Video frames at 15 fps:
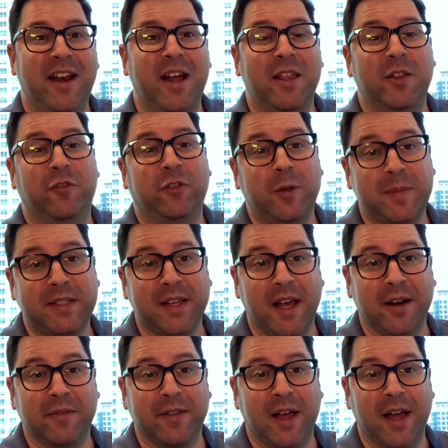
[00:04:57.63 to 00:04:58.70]
on the flip side
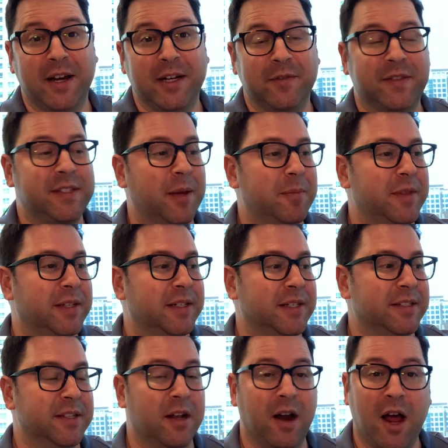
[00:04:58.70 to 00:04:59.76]
of that, if something
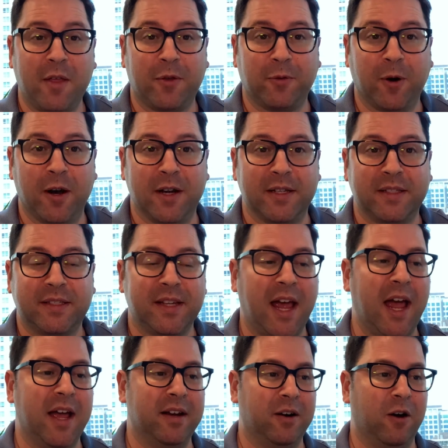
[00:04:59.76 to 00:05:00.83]
is unauthorized
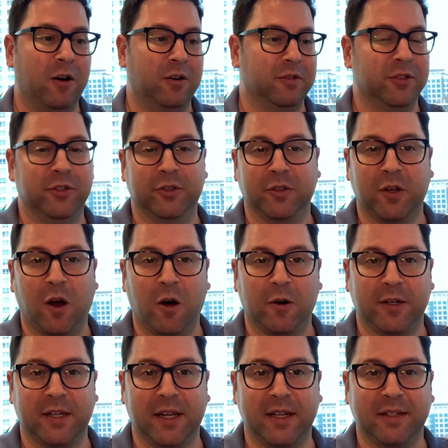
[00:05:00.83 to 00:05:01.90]
at our little
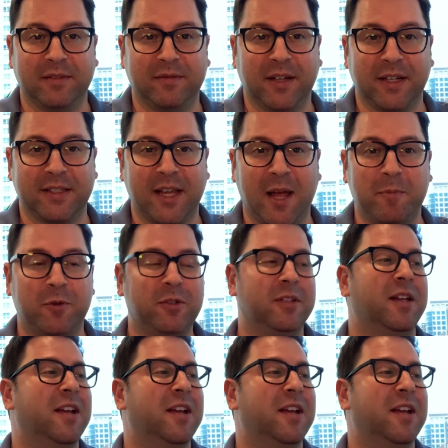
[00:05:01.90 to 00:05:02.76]
guard gate example,